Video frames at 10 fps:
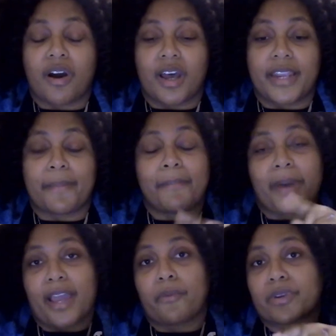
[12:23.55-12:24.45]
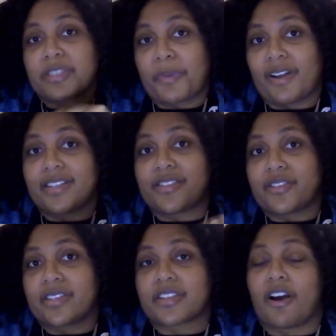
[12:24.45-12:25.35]
on my response to
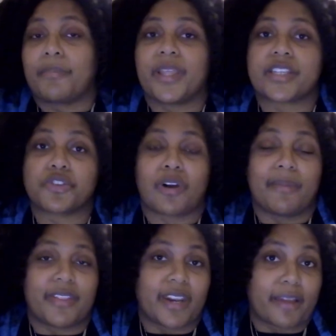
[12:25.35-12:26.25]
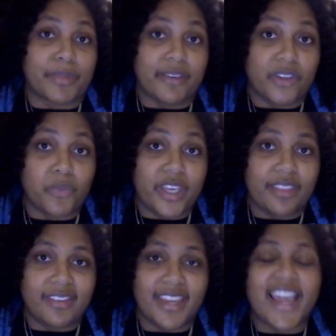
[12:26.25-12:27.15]
this complex trauma that I'm living with.